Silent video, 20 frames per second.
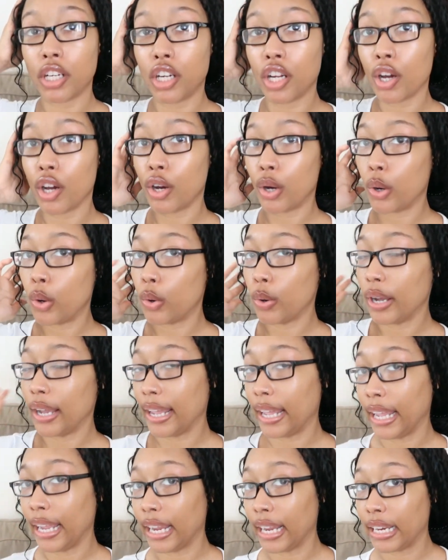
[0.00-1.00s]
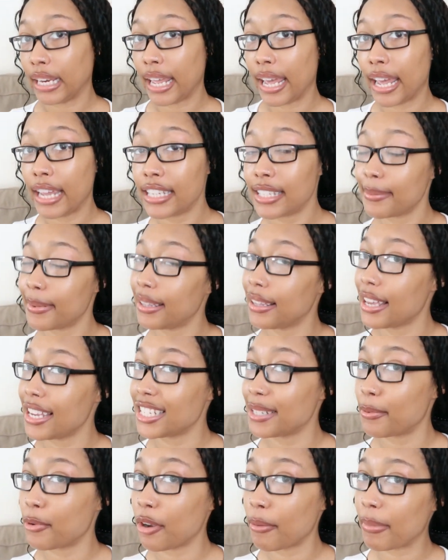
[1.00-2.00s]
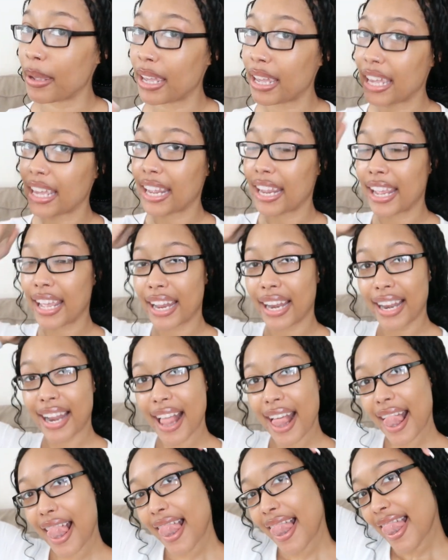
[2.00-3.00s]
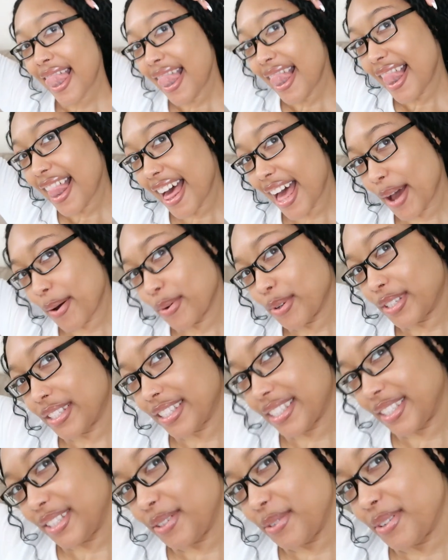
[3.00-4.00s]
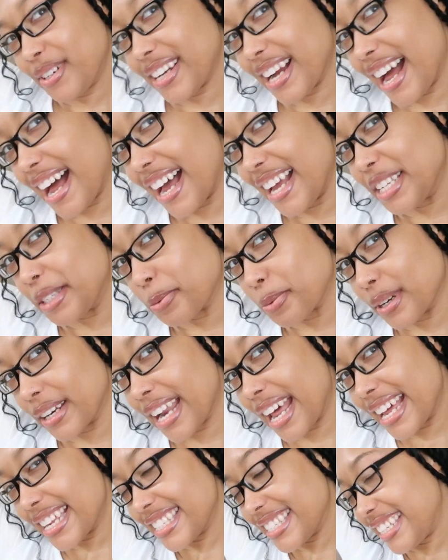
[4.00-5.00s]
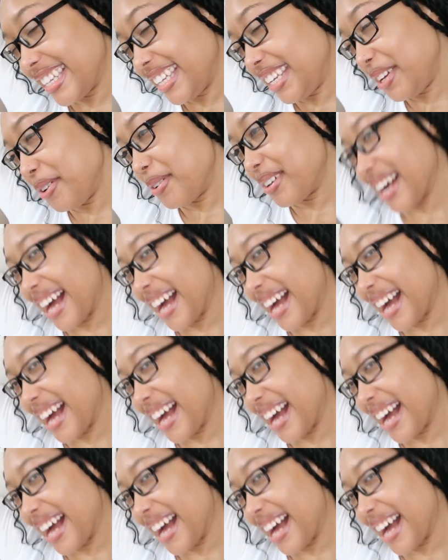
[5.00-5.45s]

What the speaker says: to go and head to my lash appointment, and I will see you guys when I see you